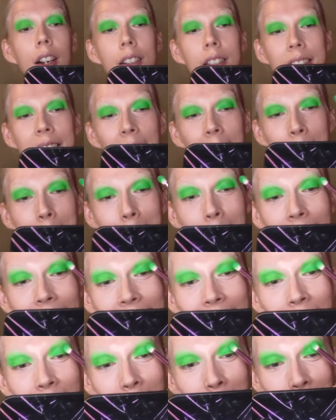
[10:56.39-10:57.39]
to
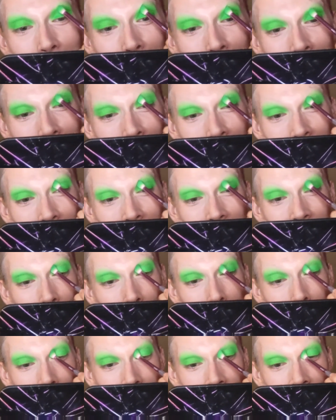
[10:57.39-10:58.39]
make it work,
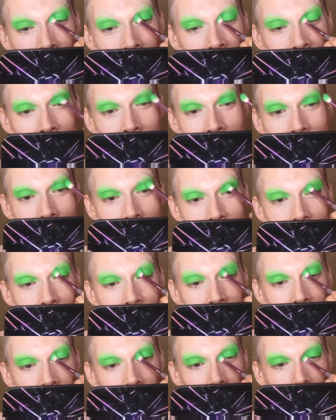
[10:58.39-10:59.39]
because
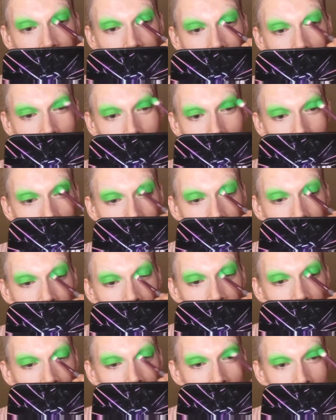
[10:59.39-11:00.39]

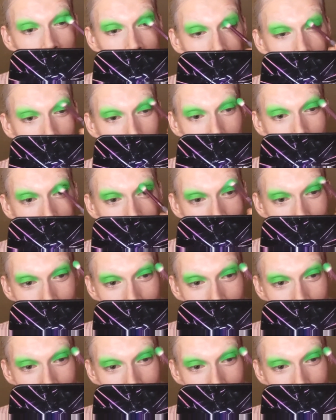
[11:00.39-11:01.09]
I'm